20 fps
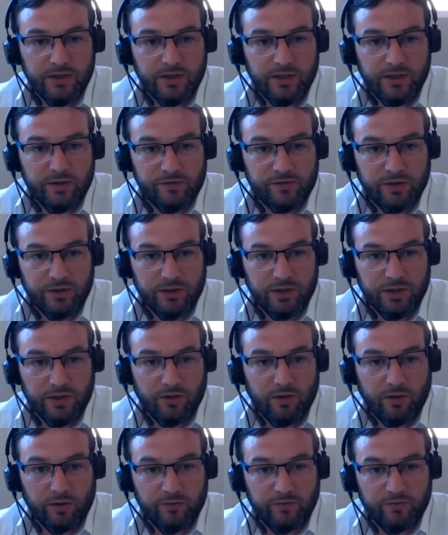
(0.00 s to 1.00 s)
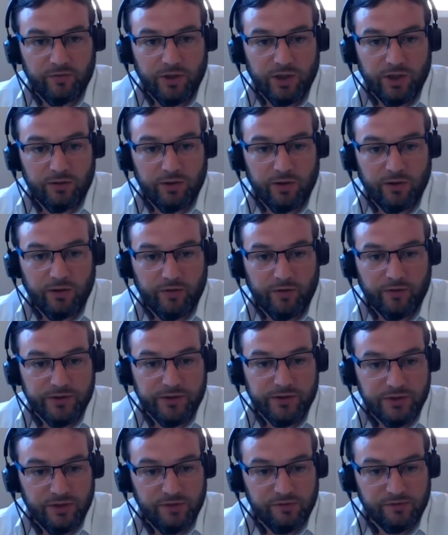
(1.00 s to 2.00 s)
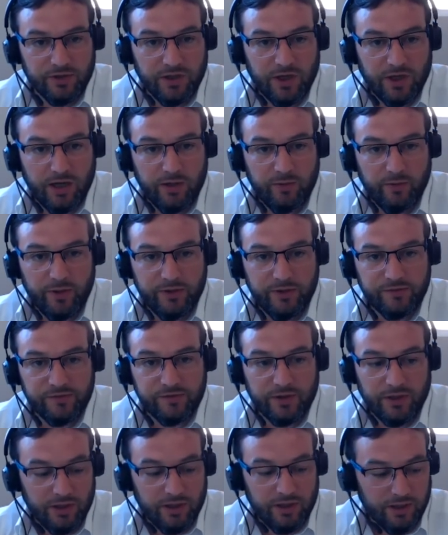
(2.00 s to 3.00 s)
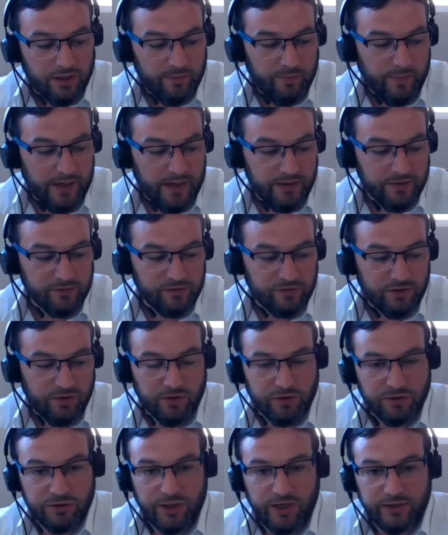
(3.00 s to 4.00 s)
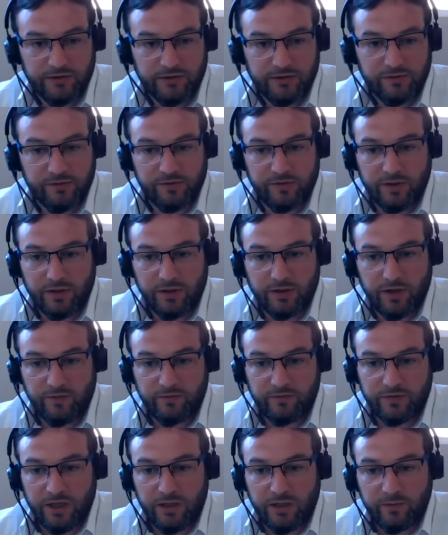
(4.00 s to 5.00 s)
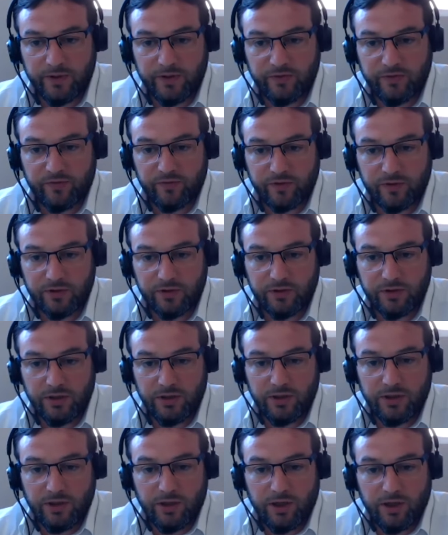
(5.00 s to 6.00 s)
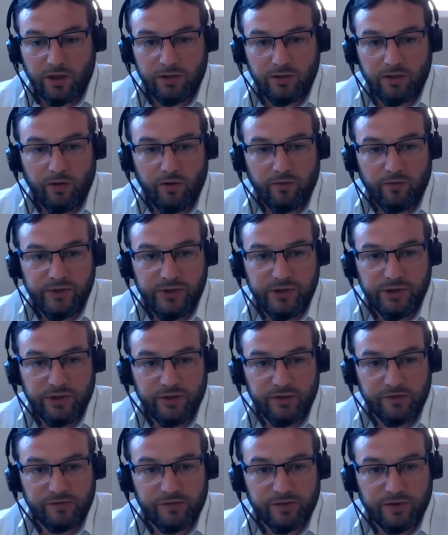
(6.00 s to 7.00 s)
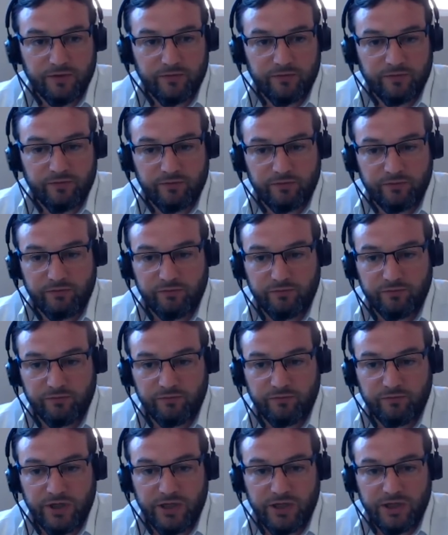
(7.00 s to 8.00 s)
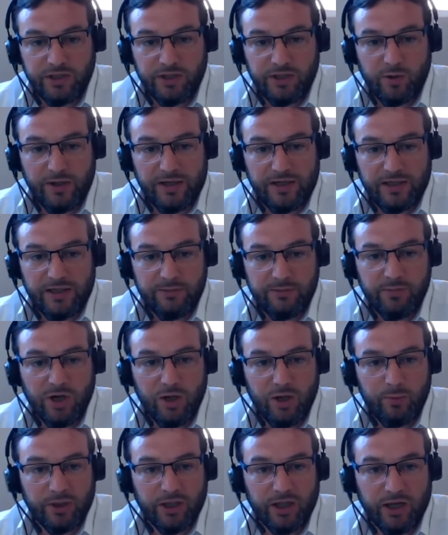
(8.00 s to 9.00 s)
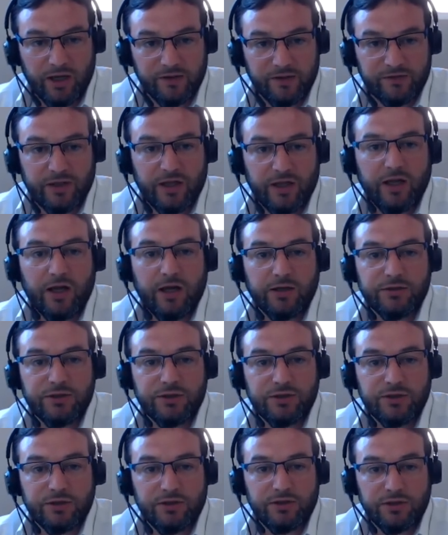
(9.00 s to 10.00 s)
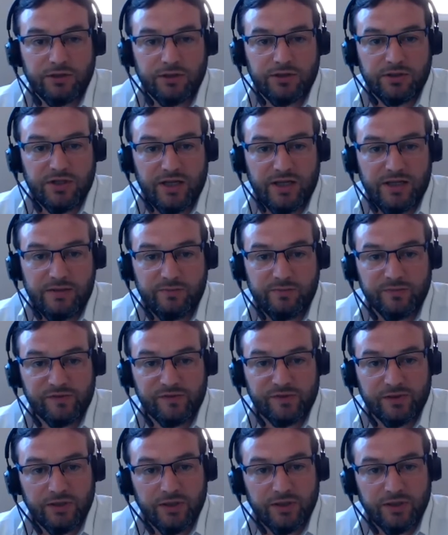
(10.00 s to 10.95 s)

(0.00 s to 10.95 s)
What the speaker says: certainly a lot of local authorities and highways maintenance contractors that I've dealt with for a lot of years have really quickly mobilized large teams